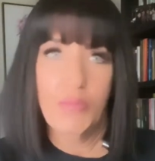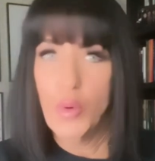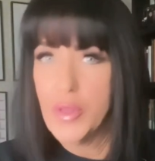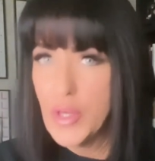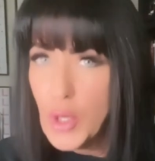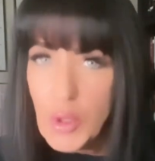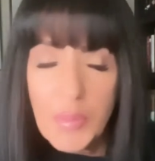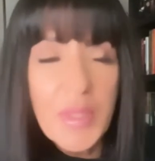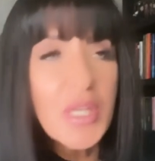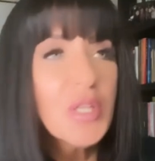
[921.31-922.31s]
More than
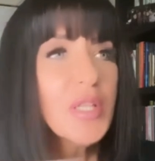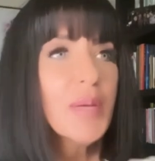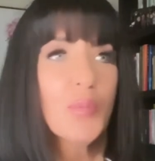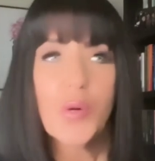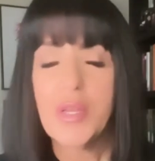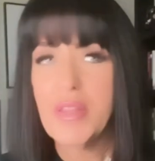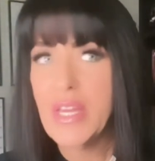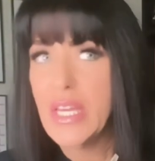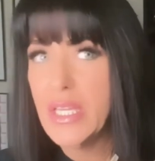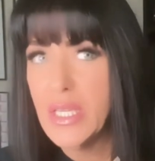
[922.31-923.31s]
oatmeal, more than